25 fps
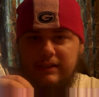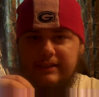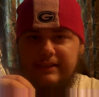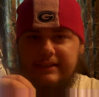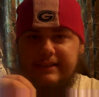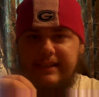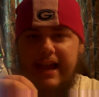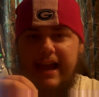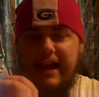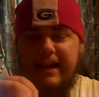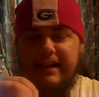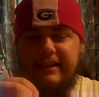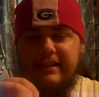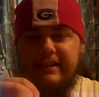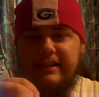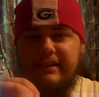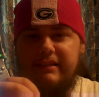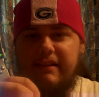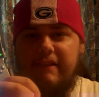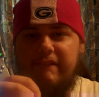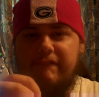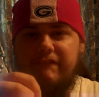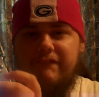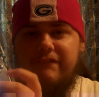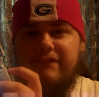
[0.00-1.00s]
exactly
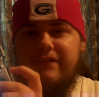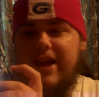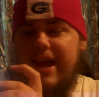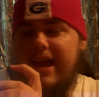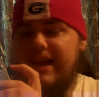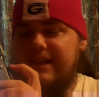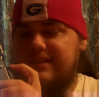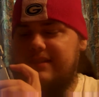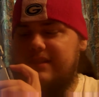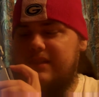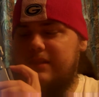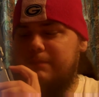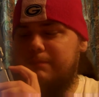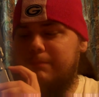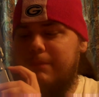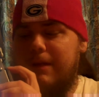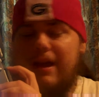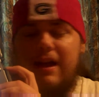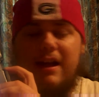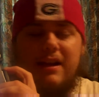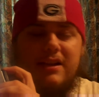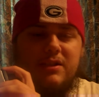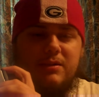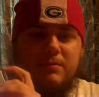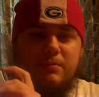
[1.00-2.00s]
the fastest
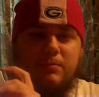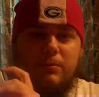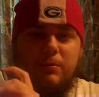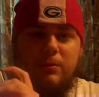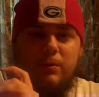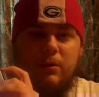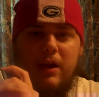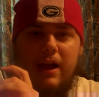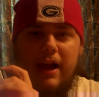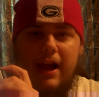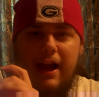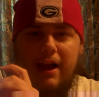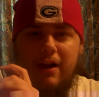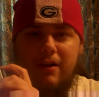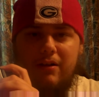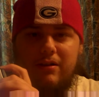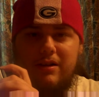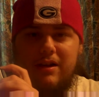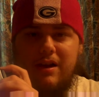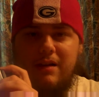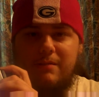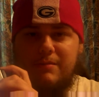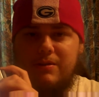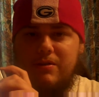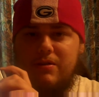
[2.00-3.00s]
possible
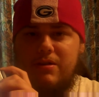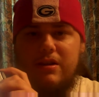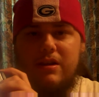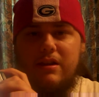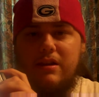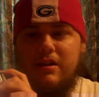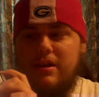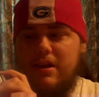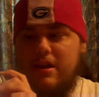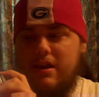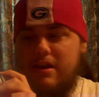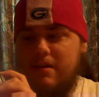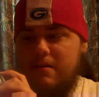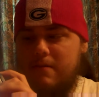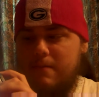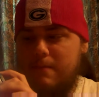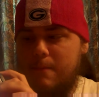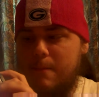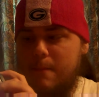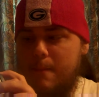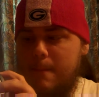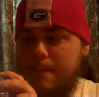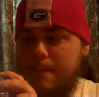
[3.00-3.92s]
outcome you can get.